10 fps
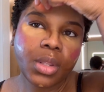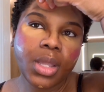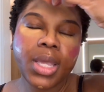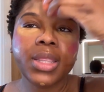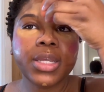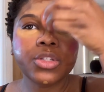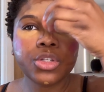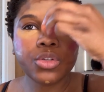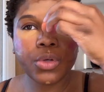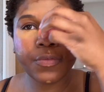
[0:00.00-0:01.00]
And then
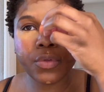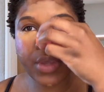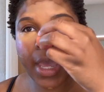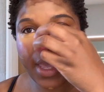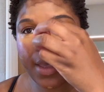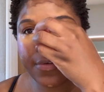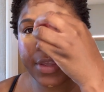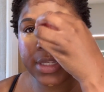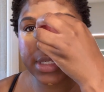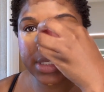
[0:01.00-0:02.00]
too, if you have
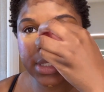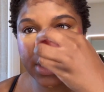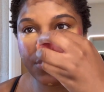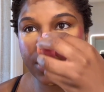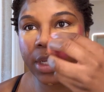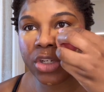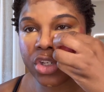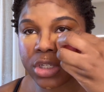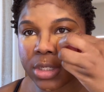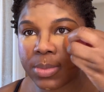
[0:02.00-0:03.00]
existing
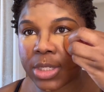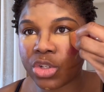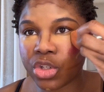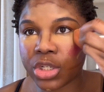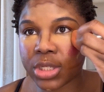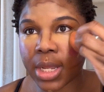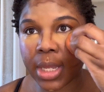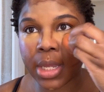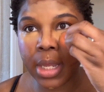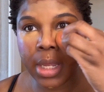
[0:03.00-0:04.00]
relationships that you're just like